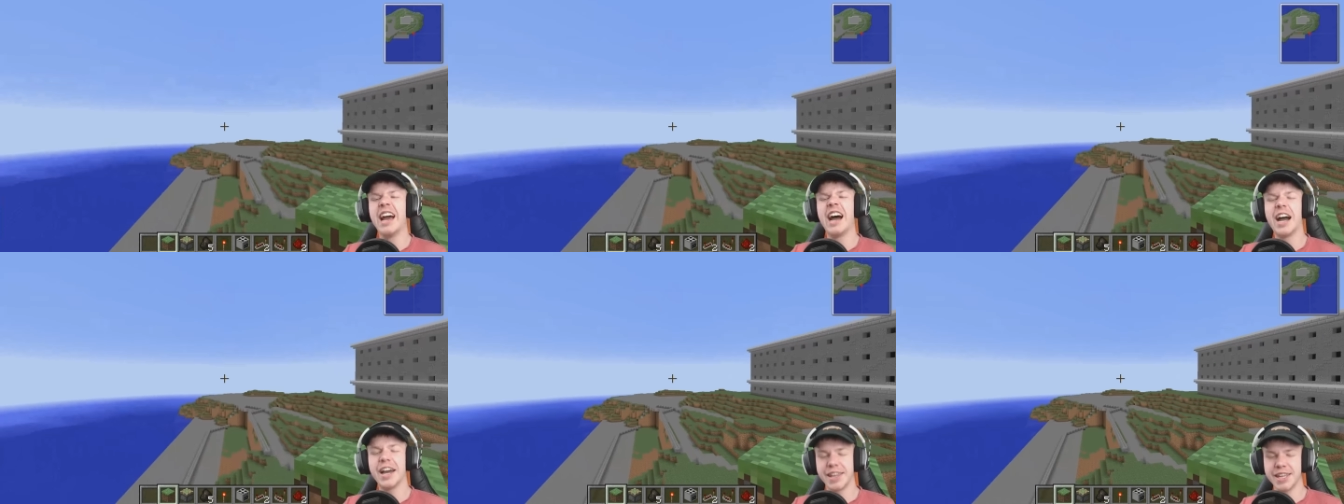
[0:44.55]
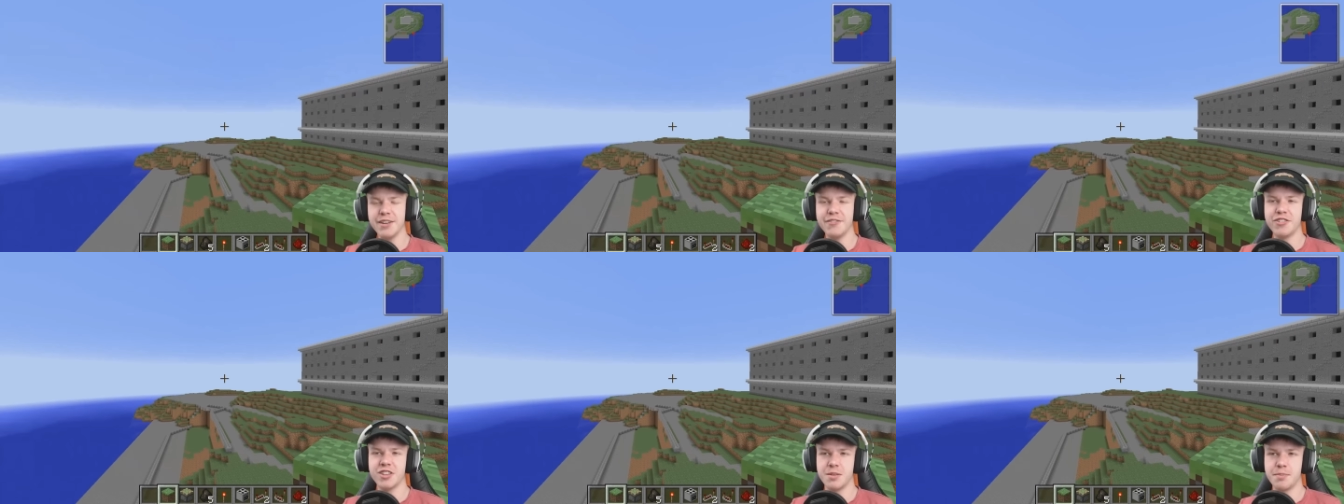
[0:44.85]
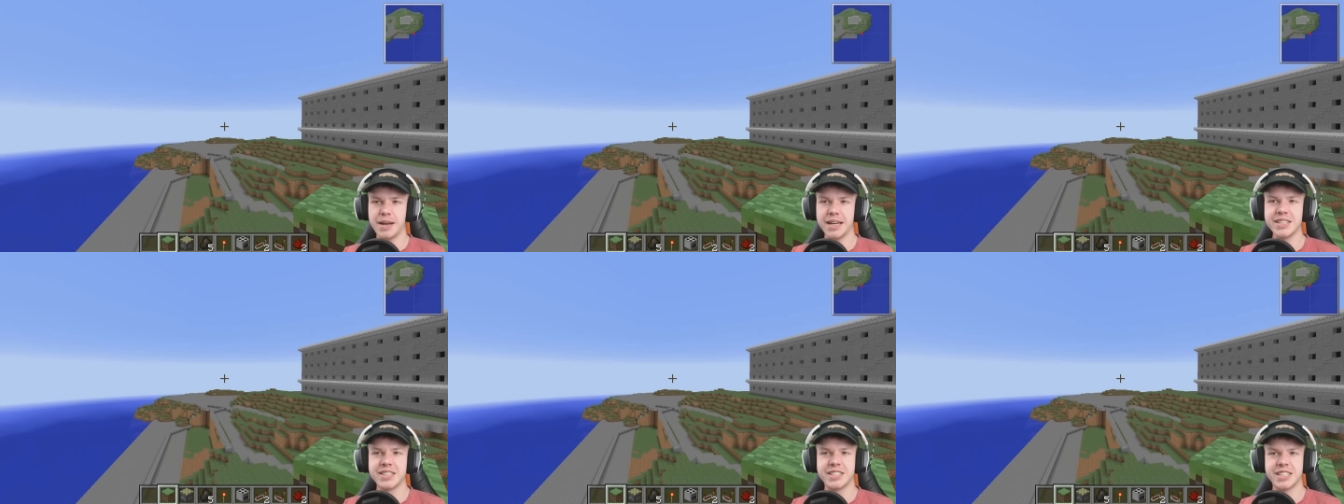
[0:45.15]
I think for the
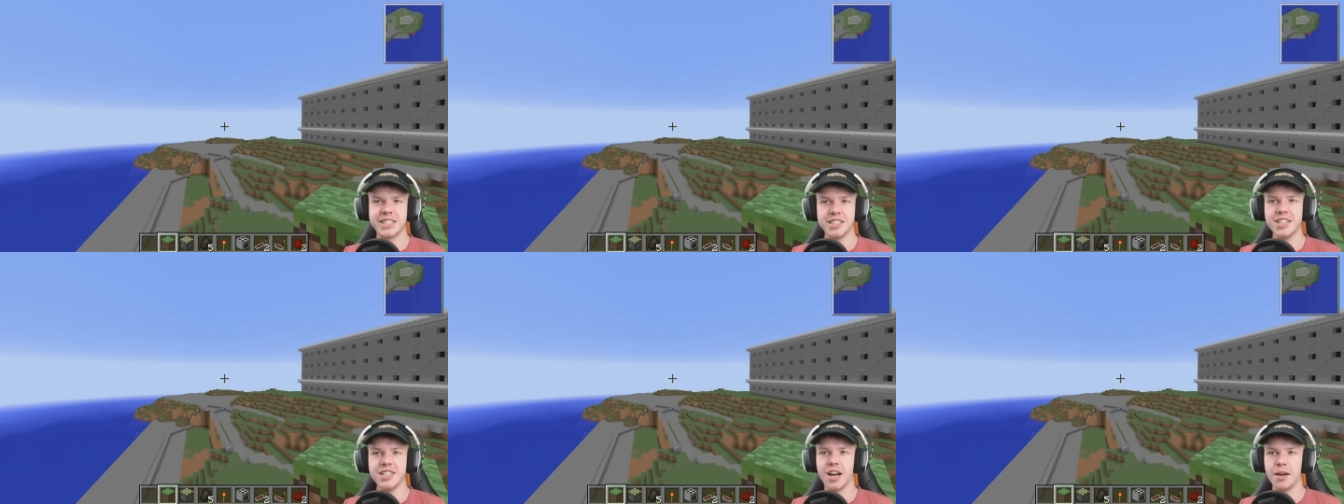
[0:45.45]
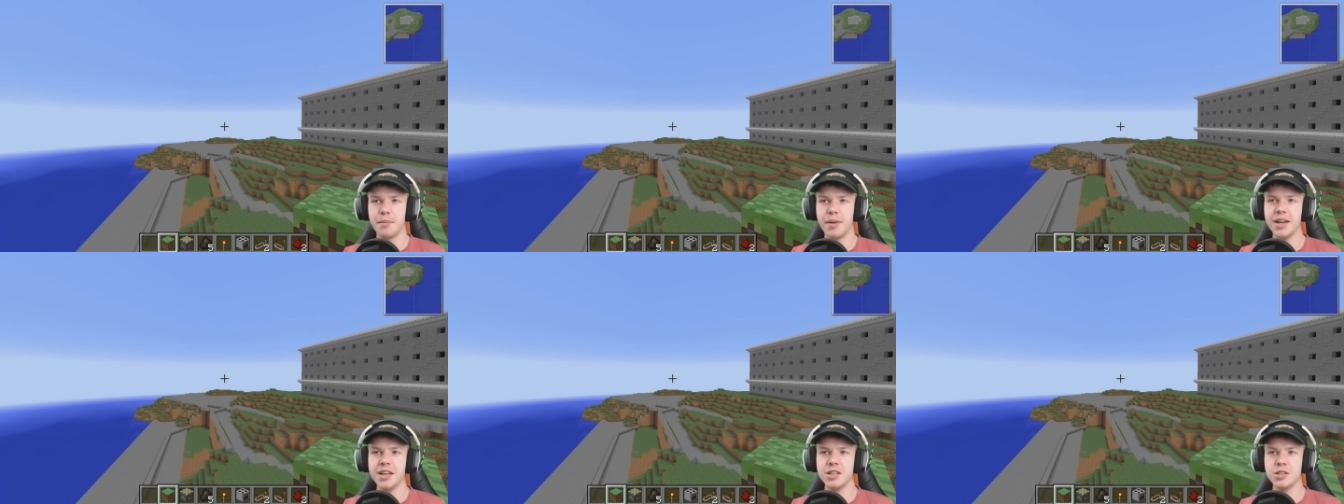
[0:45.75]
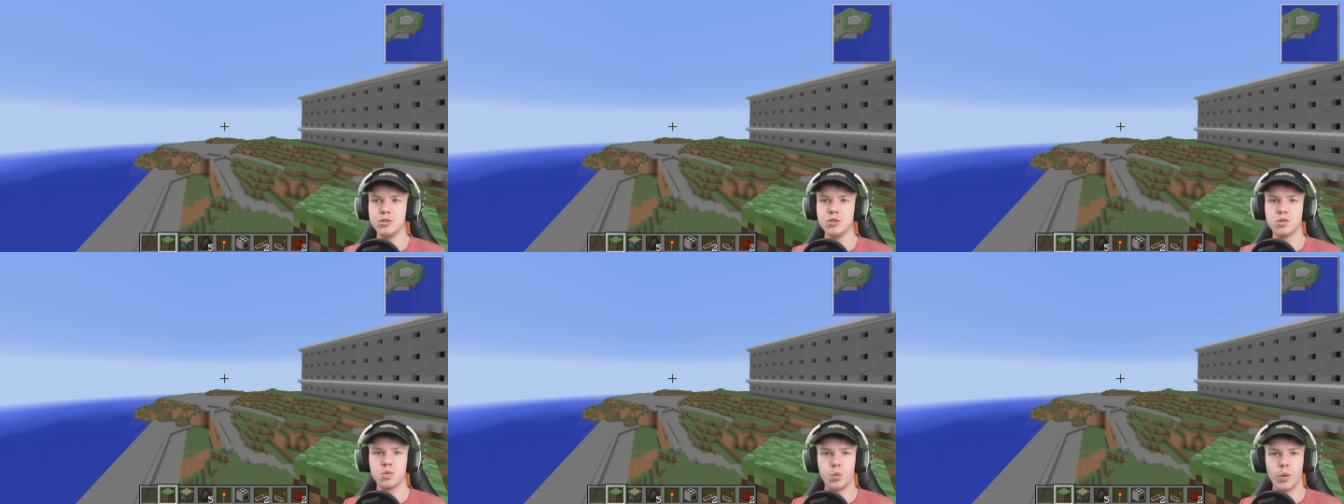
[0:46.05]
main city, I might
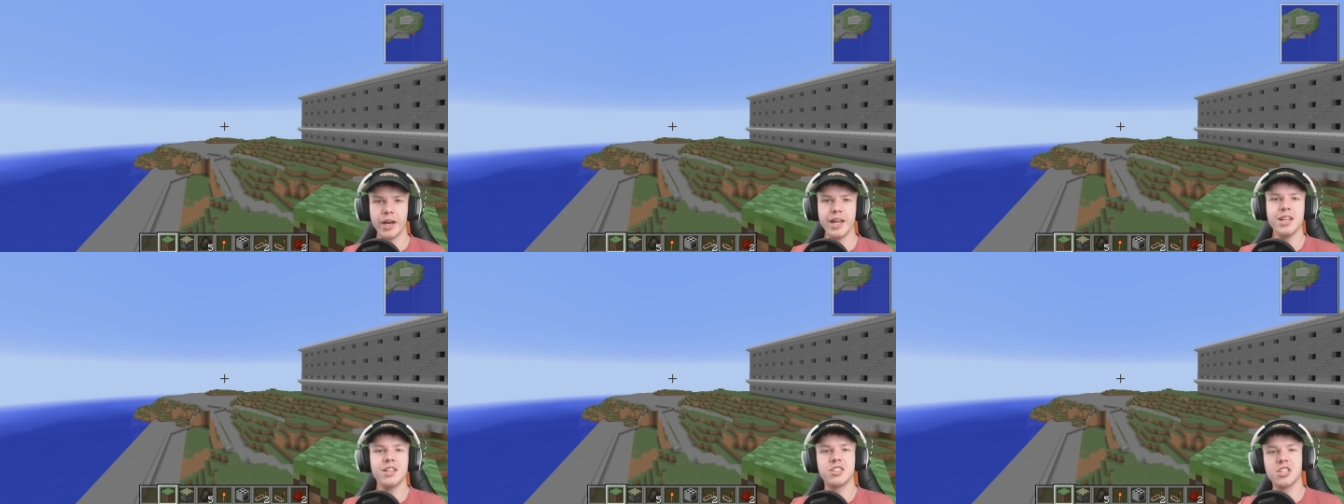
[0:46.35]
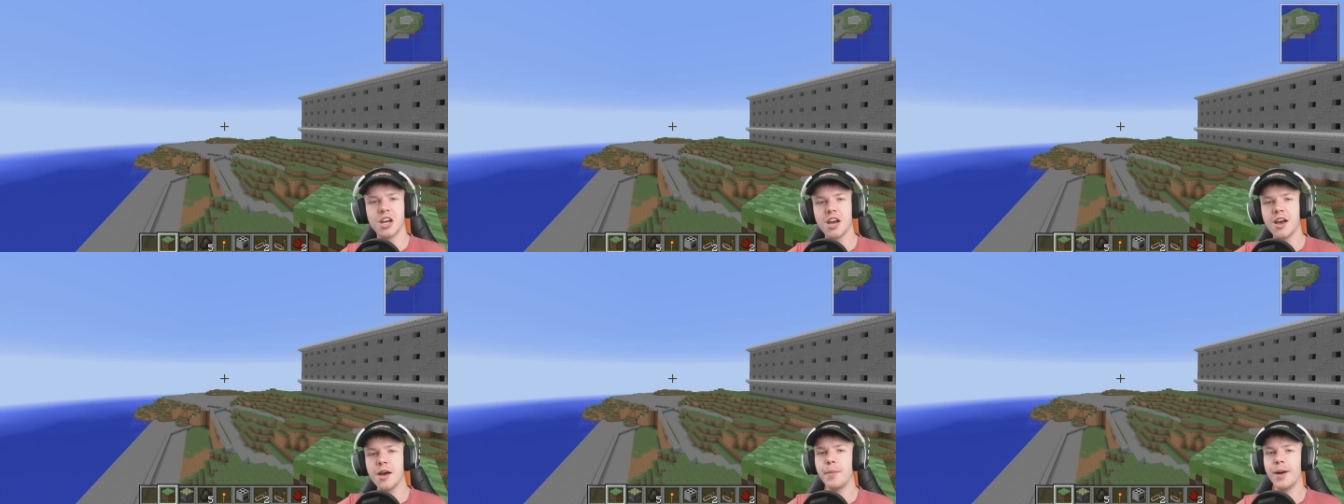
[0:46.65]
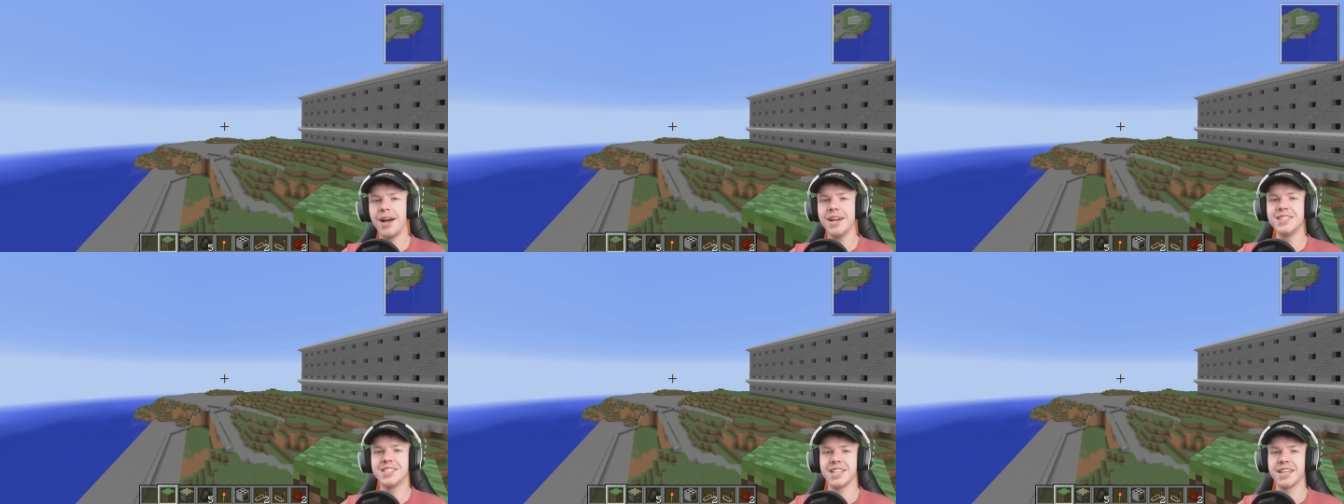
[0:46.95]
use wind
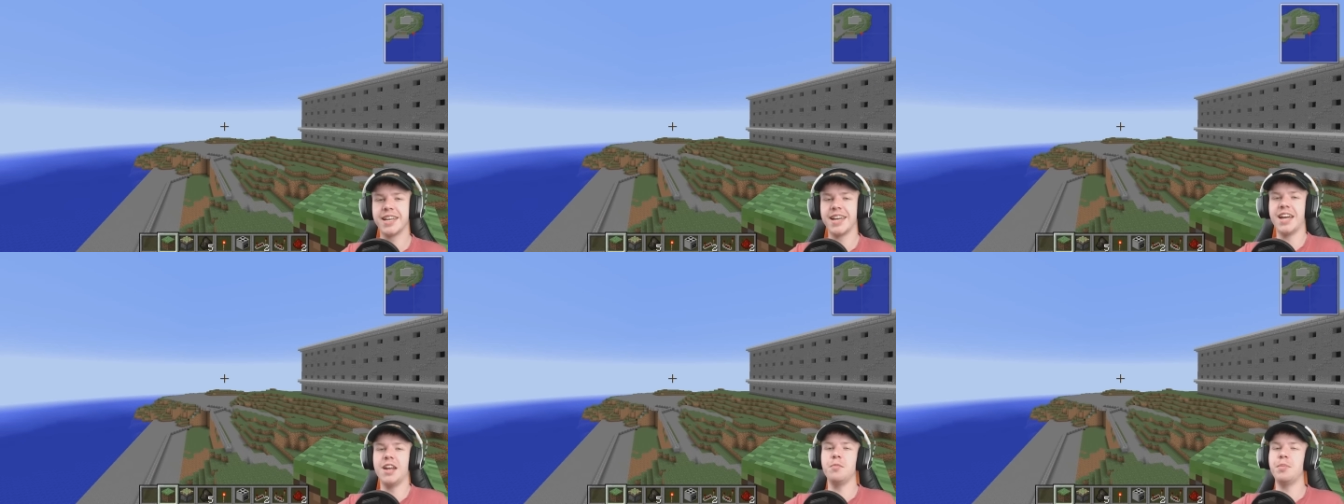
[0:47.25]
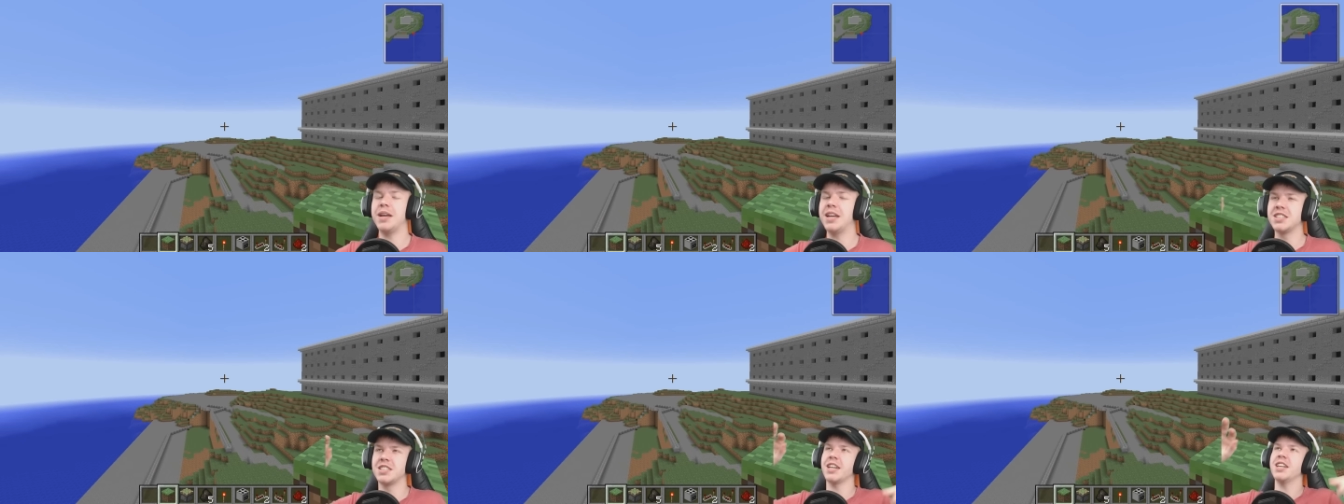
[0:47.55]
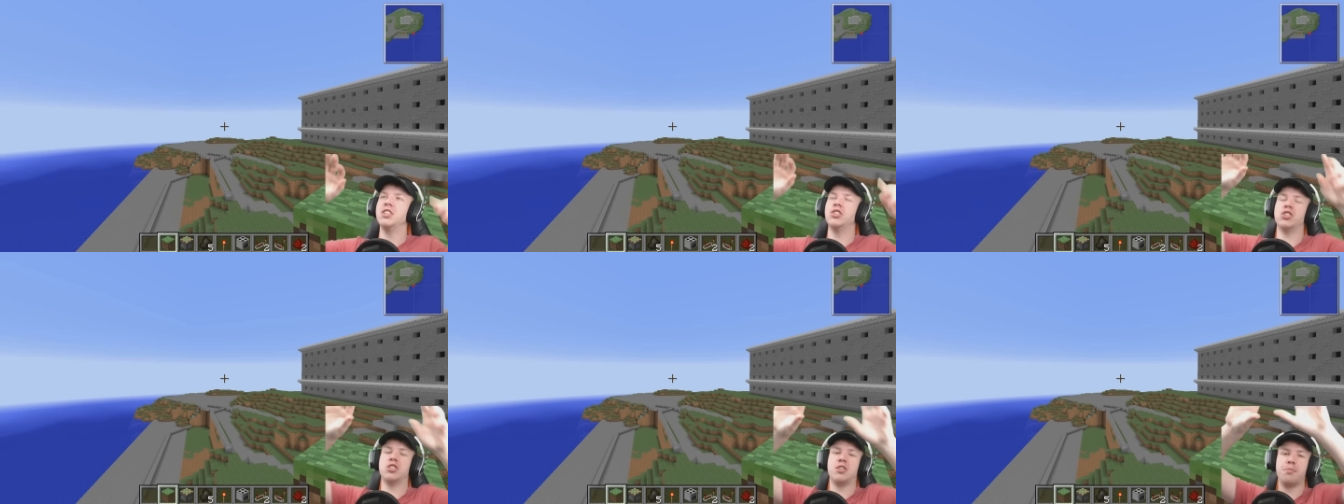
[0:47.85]
turbines again because I
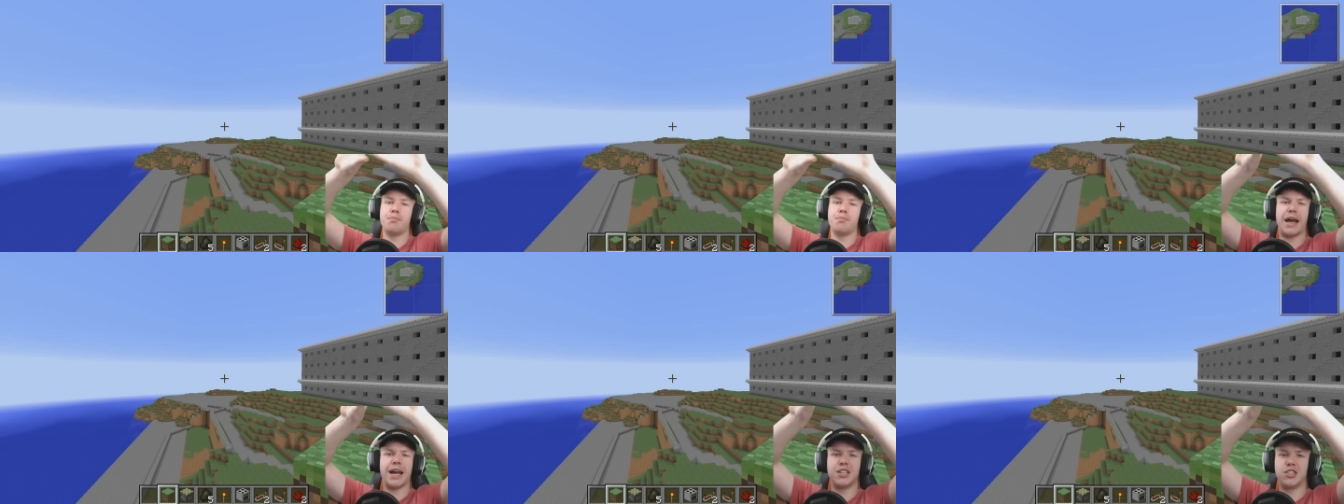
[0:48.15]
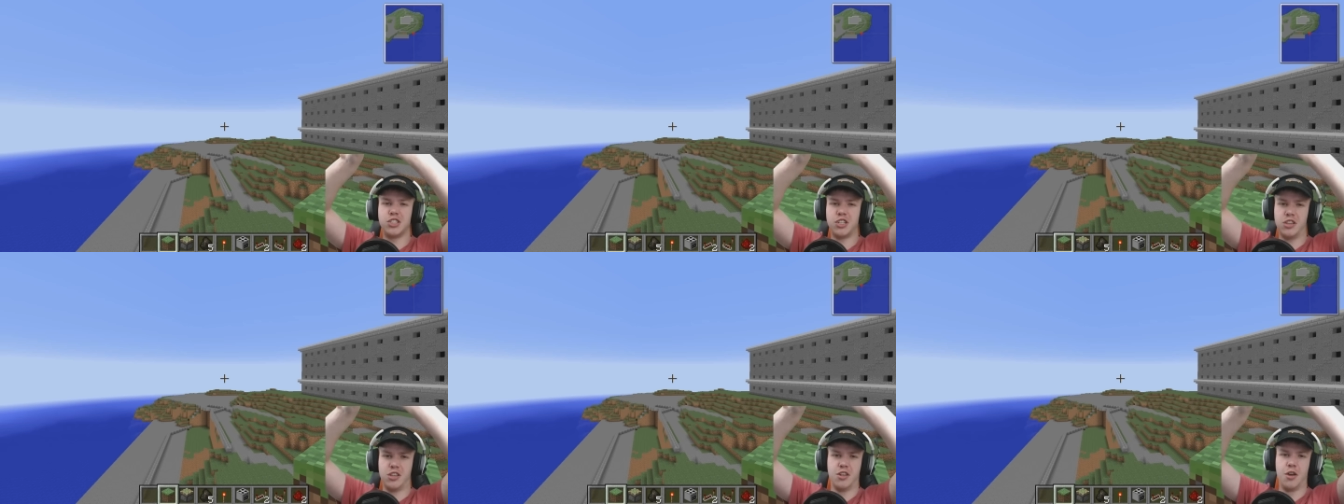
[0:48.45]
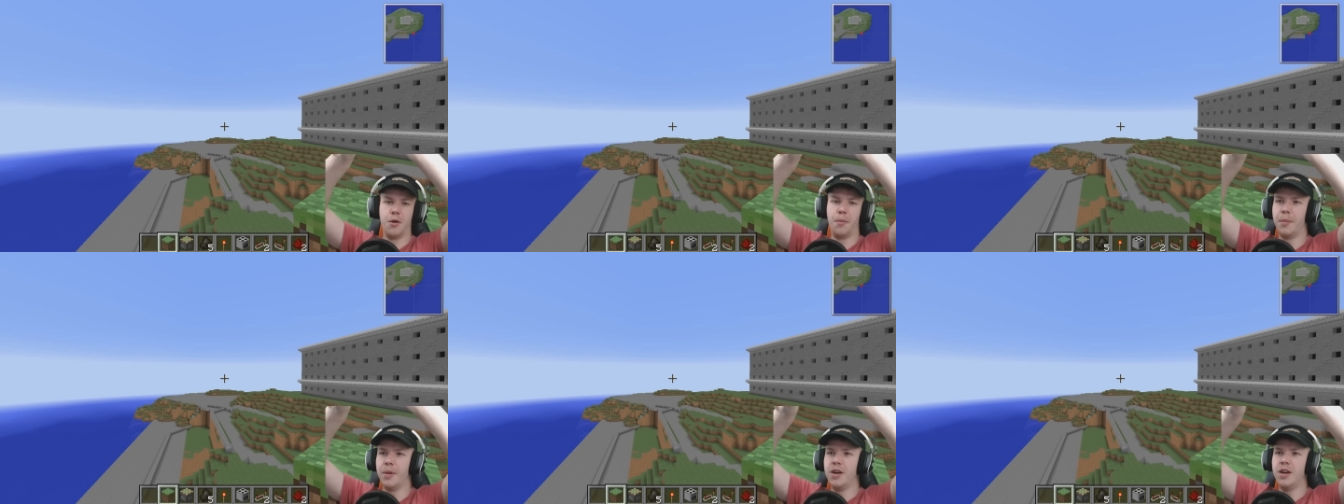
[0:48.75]
can just imagine
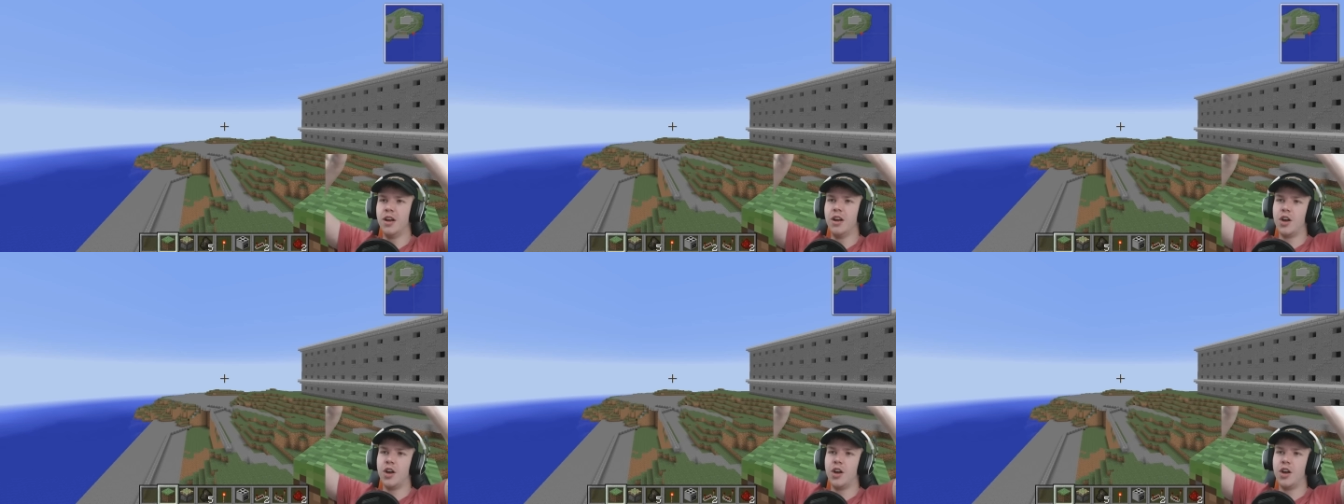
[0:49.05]
them